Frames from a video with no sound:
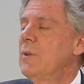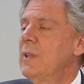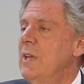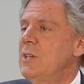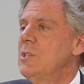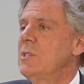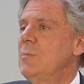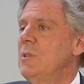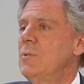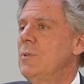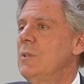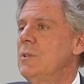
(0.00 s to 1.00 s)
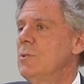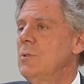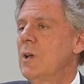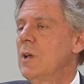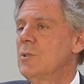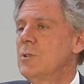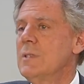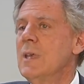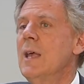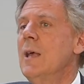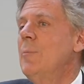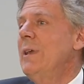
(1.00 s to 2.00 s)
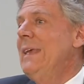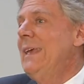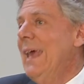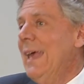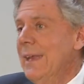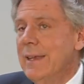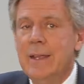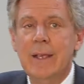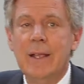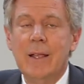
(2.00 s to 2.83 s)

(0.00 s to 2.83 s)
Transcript: relations between the two countries. But again,